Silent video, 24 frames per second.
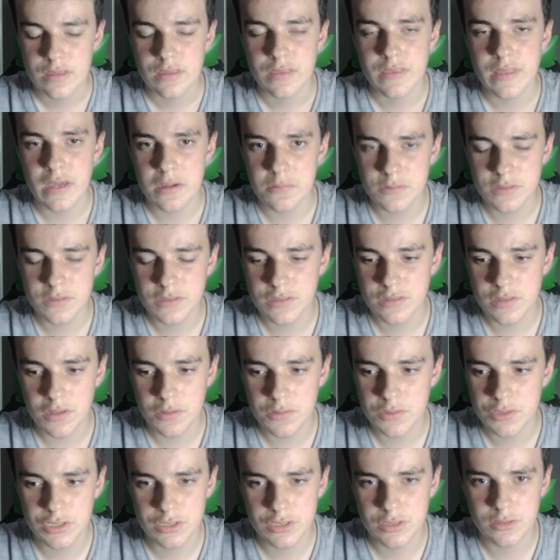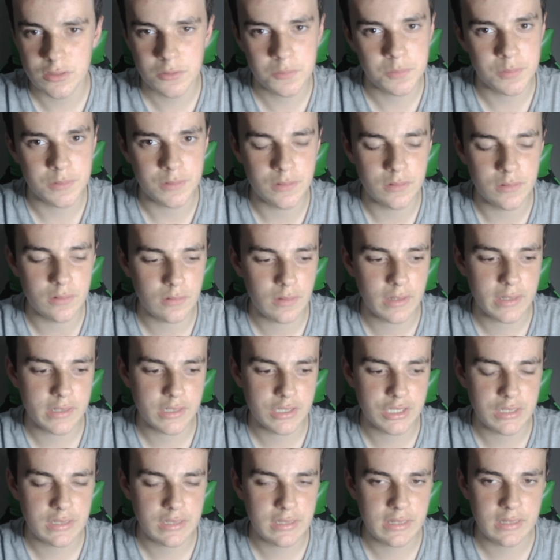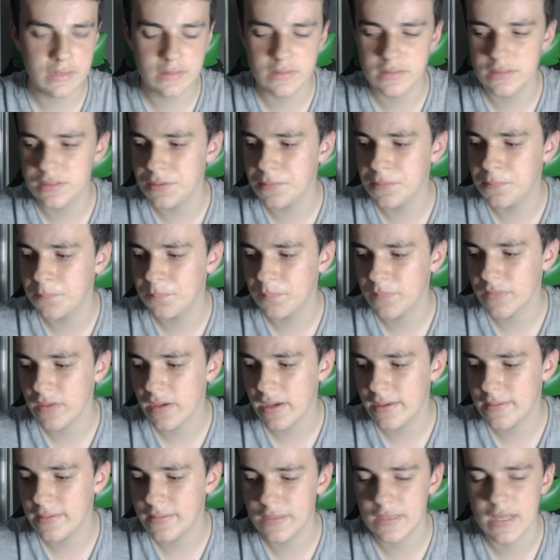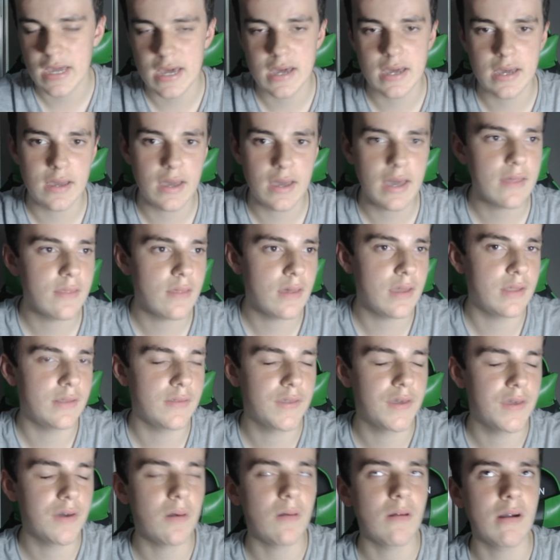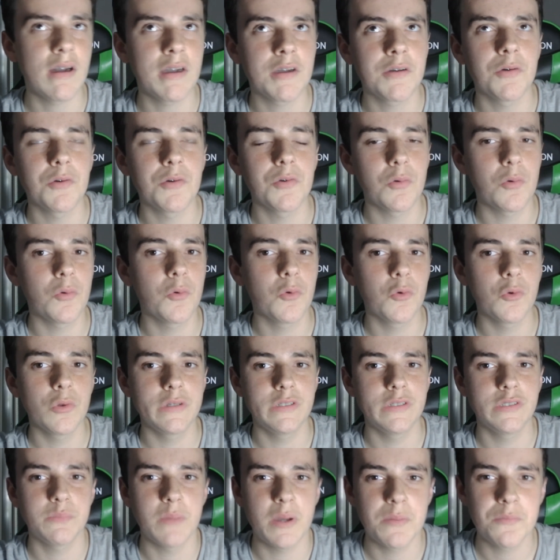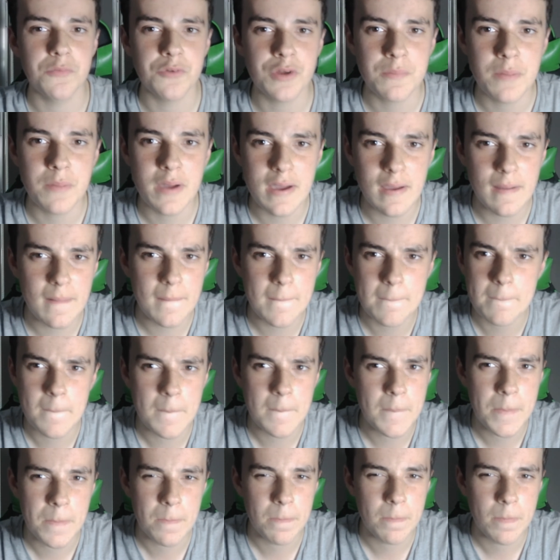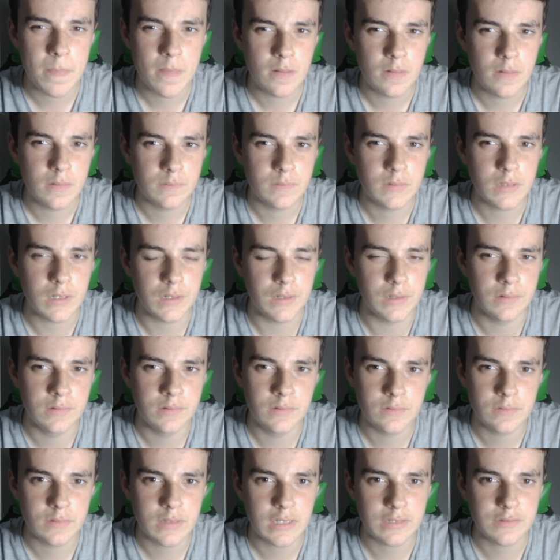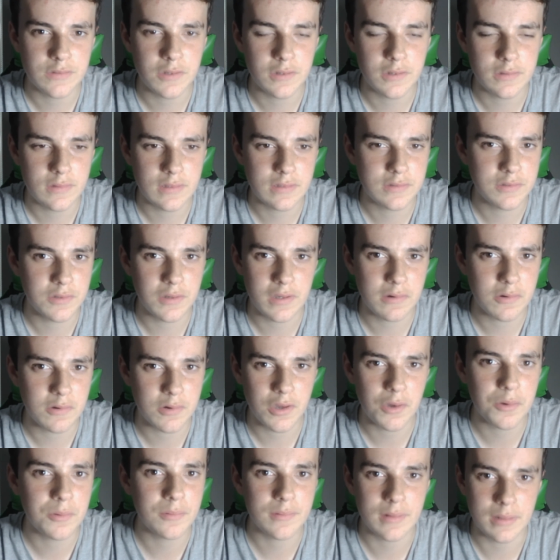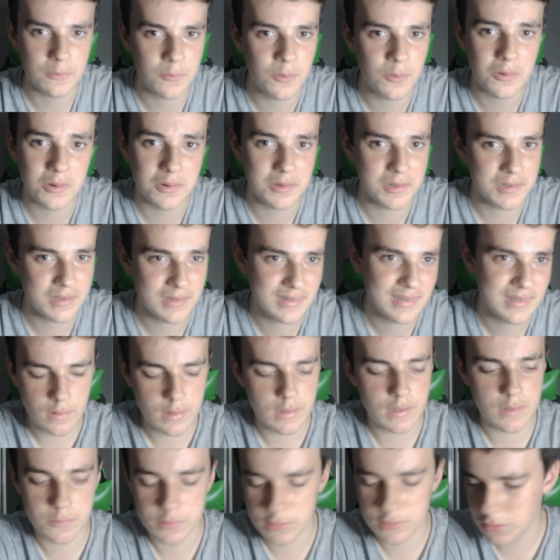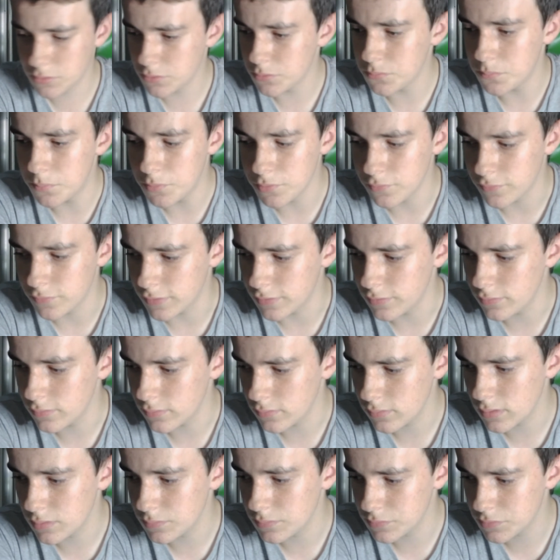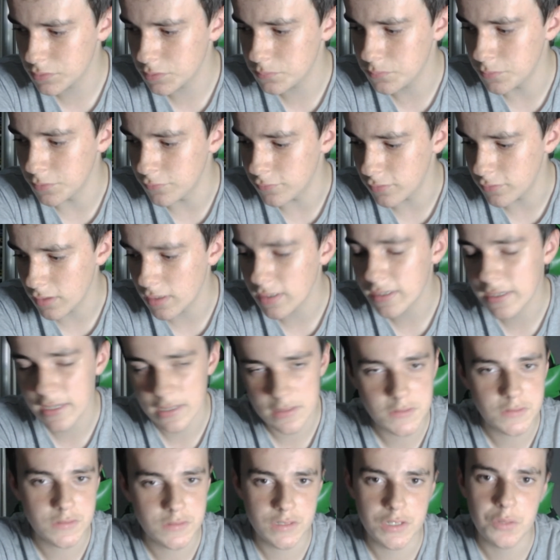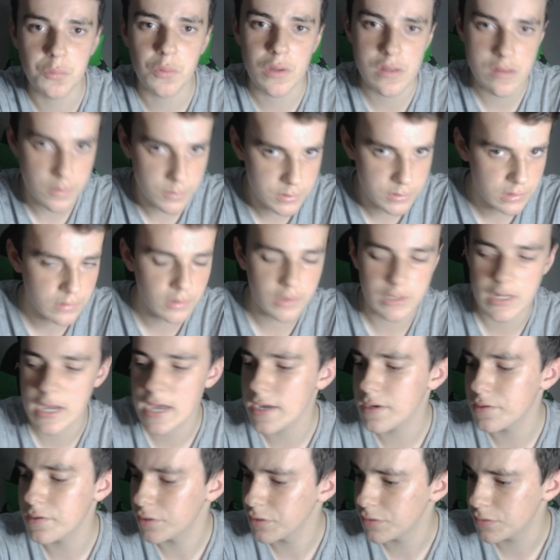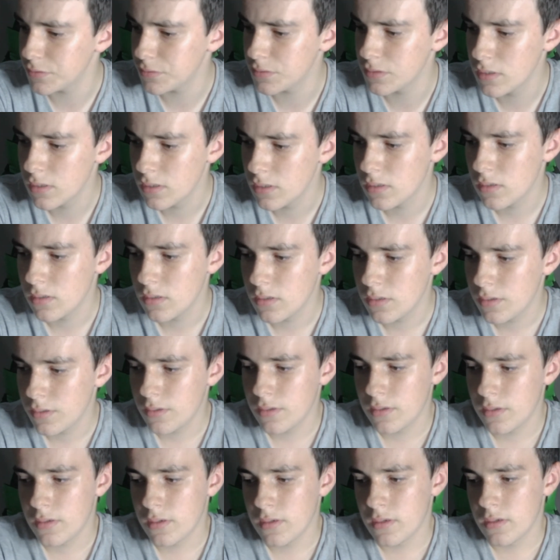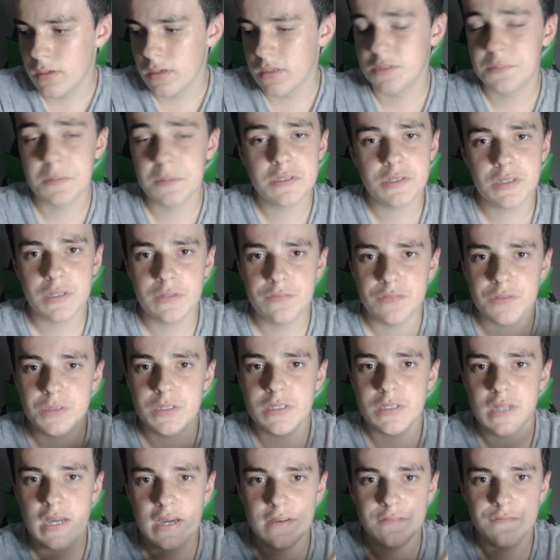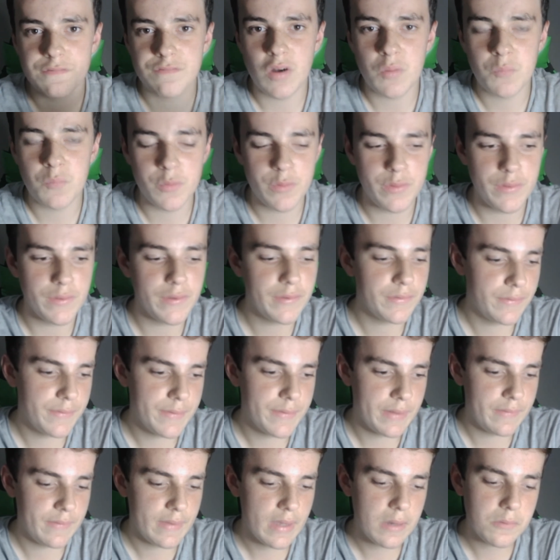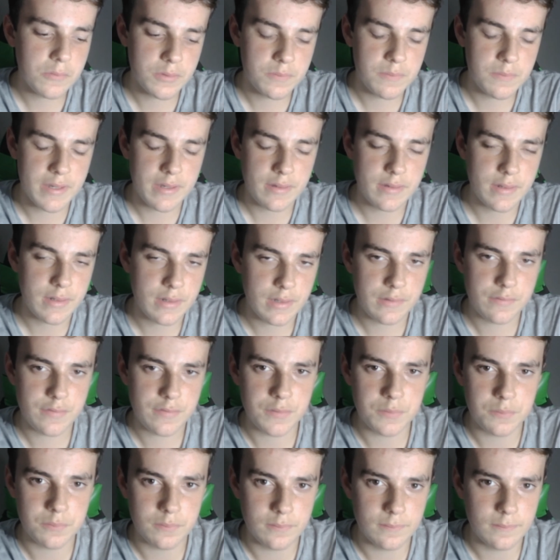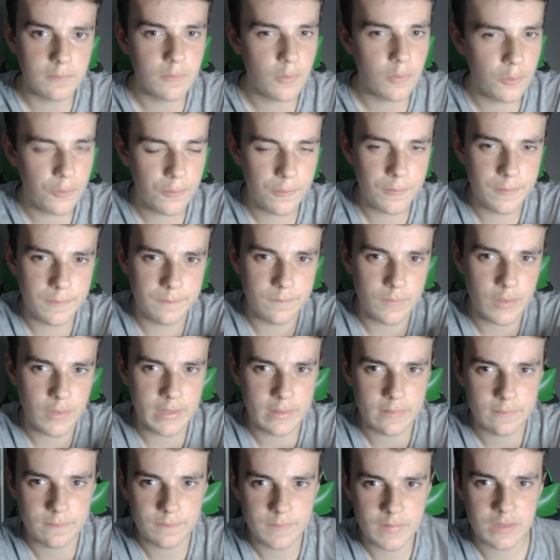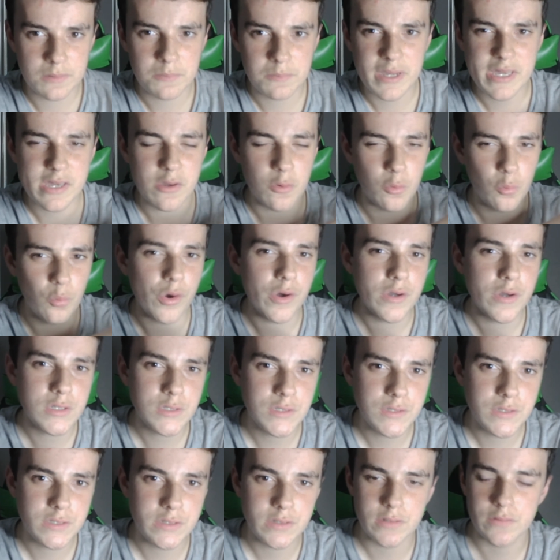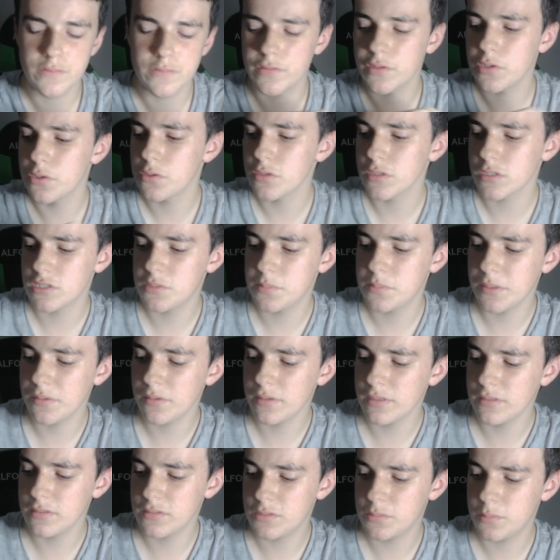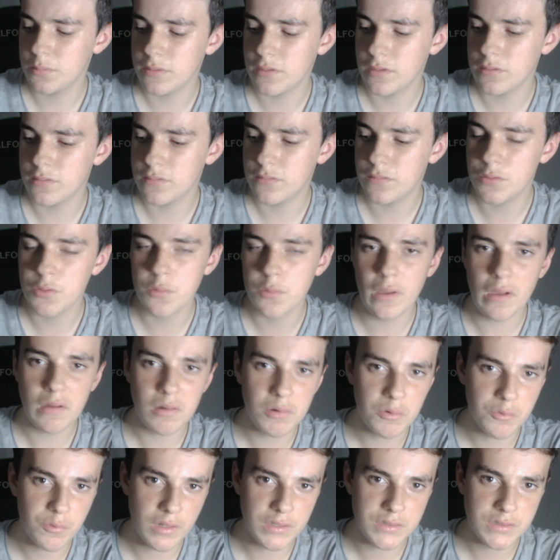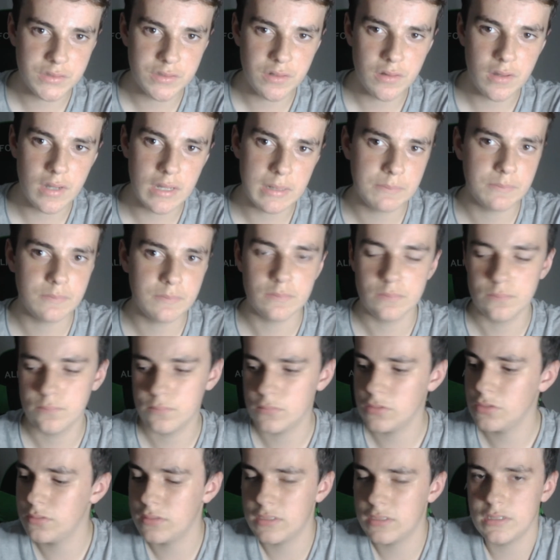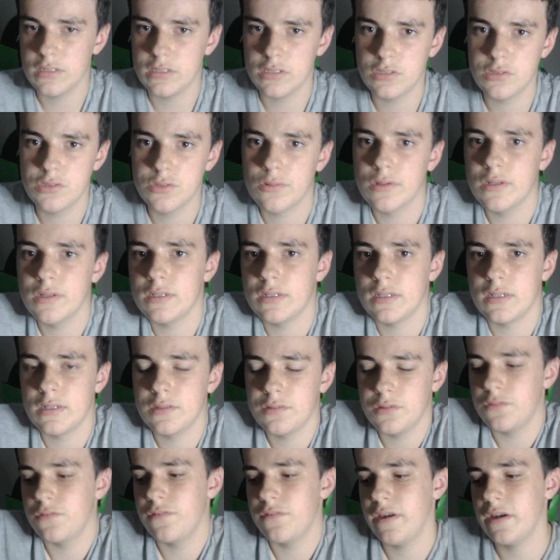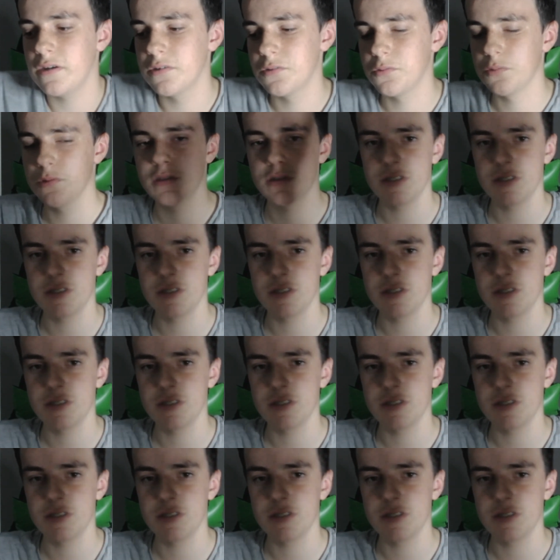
That was so stupid. Like, she kissed him and and Guy got all his memory back. No, that's not that's not how coding works. It was a good movie. It was a good movie. I can see why there was a lot of hate on it. Especially if you didn't have fun with it, then that would make it even more, like, it'd make it worse for your experience. With a two hour runtime, you didn't enjoy it and you found all the